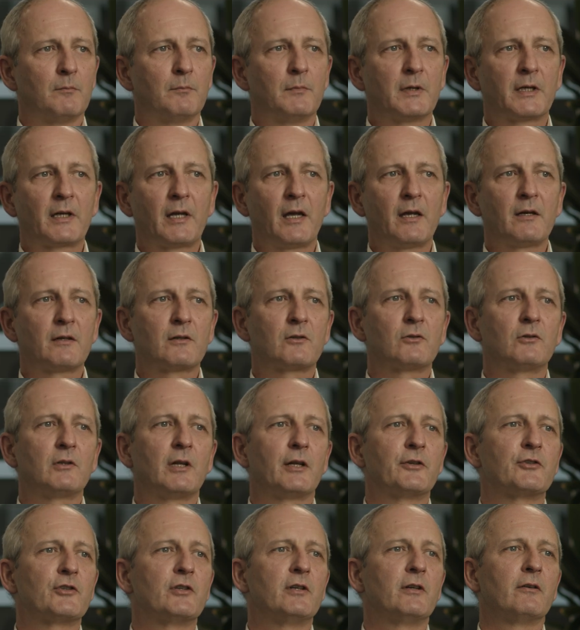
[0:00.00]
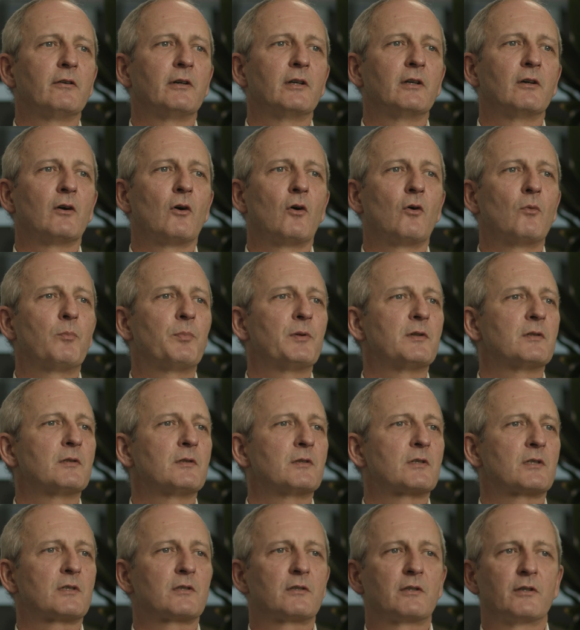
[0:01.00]
Mechanical engineering
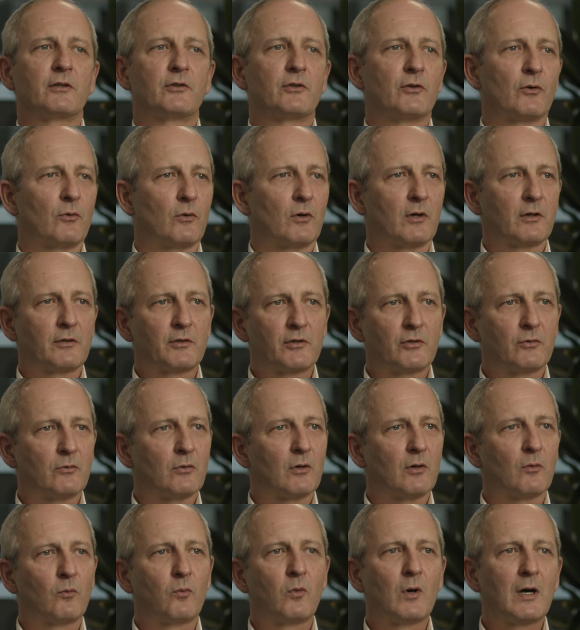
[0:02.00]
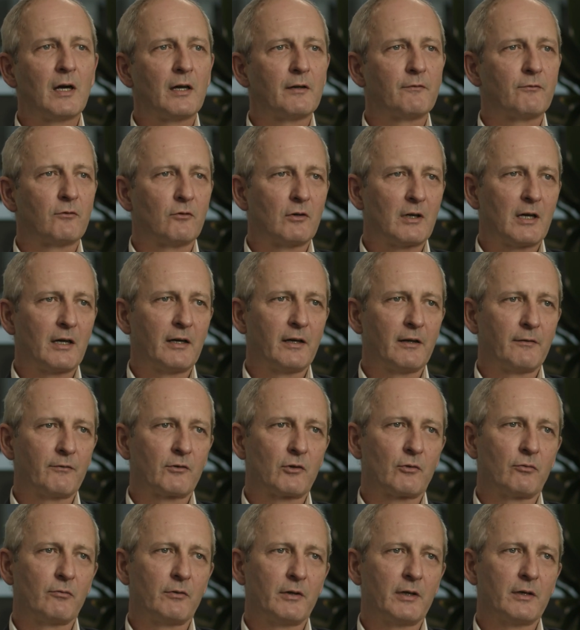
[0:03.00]
opens the door to a wide variety
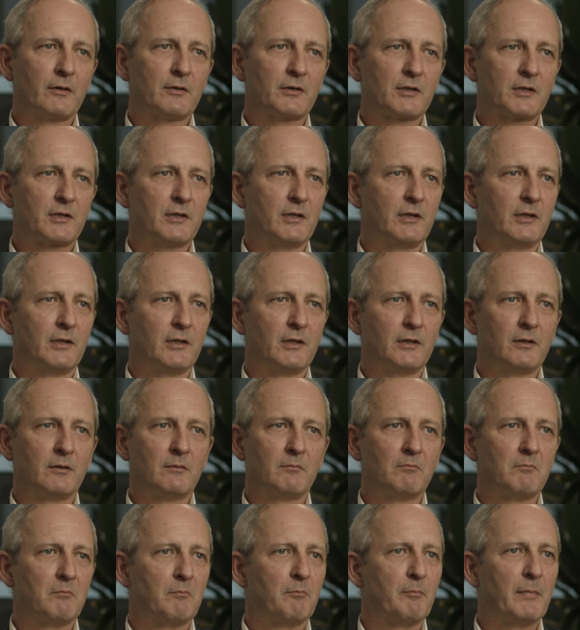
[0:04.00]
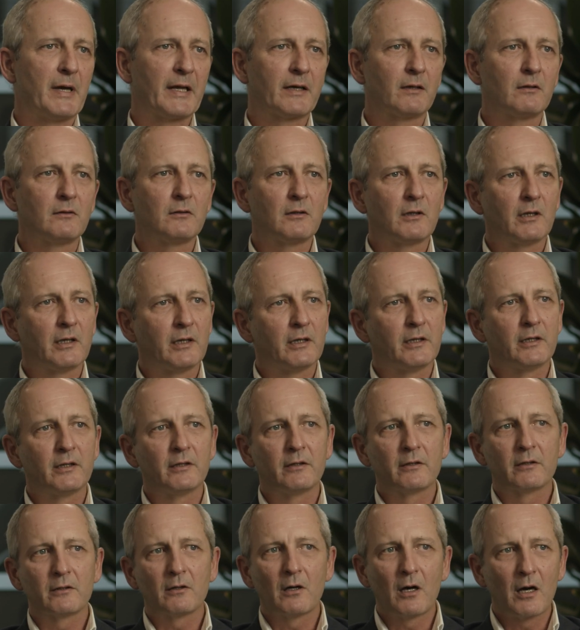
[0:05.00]
of careers in metal
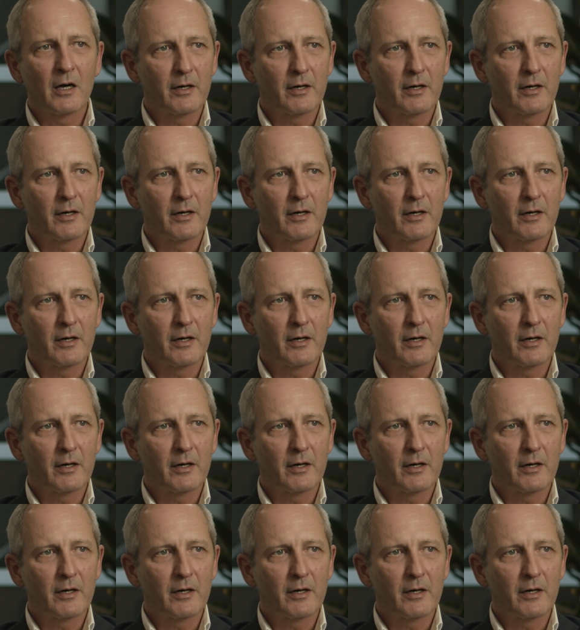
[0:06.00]
and